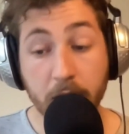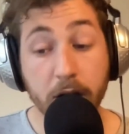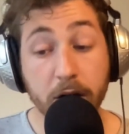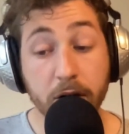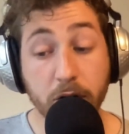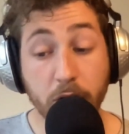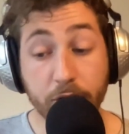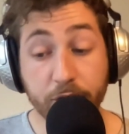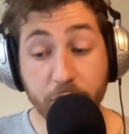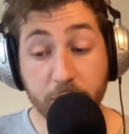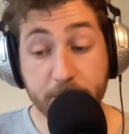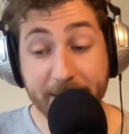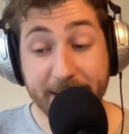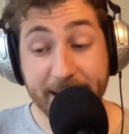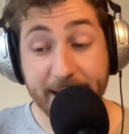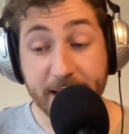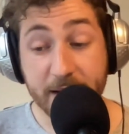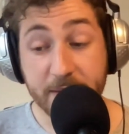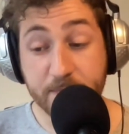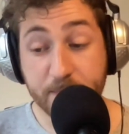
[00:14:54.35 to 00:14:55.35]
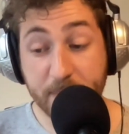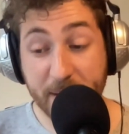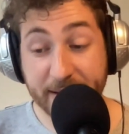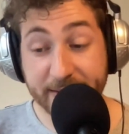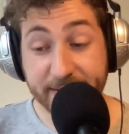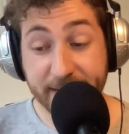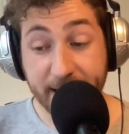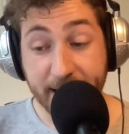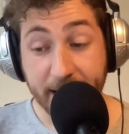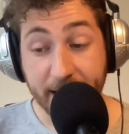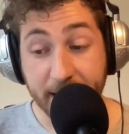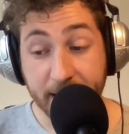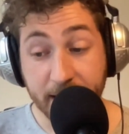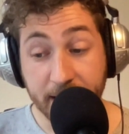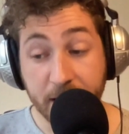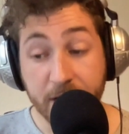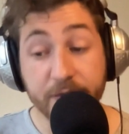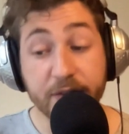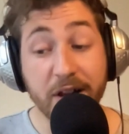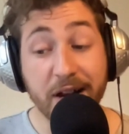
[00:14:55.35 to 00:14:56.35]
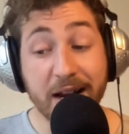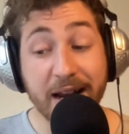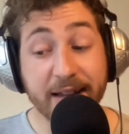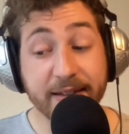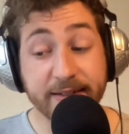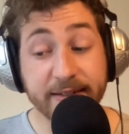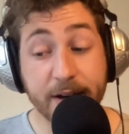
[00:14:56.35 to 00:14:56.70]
Call for me in passing the last